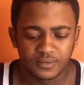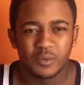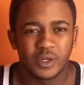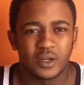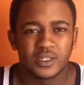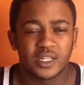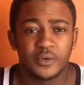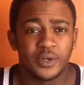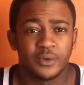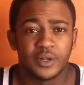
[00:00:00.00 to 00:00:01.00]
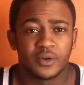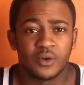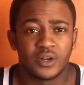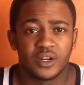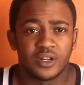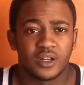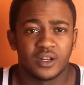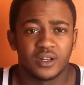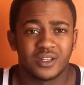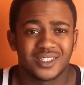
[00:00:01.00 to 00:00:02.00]
Being honest, I really don't want to go on
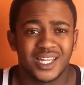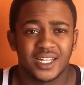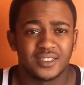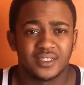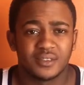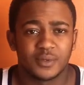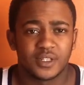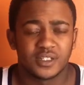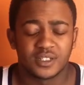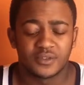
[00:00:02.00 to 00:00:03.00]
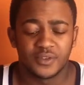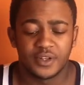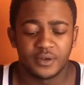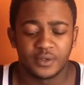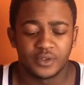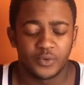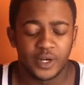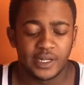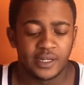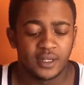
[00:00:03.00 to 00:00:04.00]
a tangent because this video is
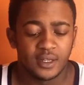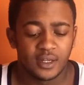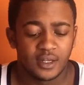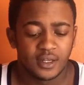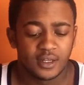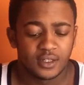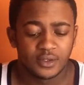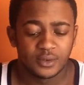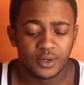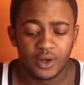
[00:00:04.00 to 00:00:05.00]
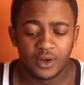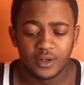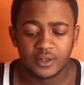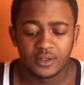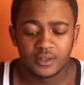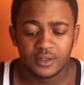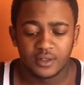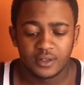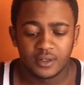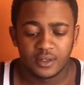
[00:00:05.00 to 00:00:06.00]
already too long.
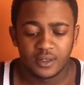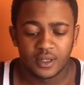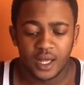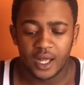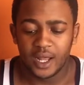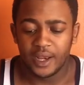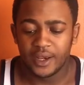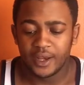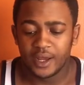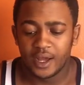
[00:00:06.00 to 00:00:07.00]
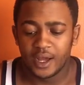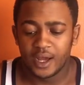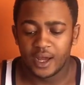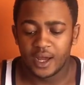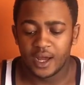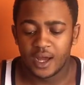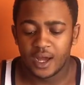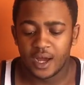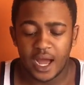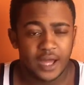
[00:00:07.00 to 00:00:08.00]
And
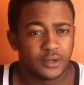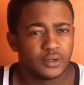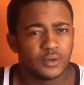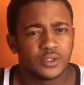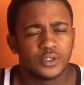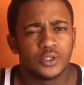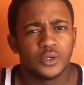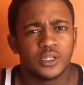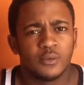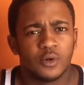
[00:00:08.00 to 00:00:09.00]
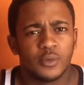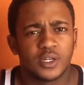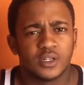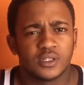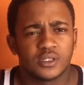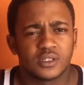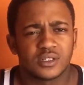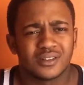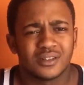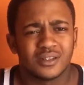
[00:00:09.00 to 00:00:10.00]
I don't know what to do anymore
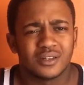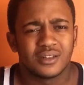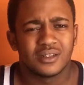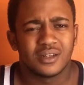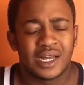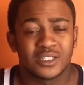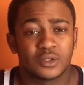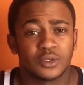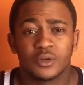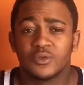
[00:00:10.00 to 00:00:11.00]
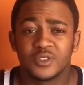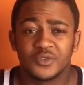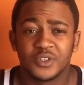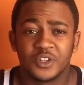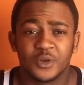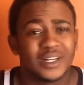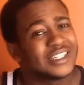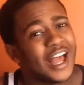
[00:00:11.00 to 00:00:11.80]
because I started off this video as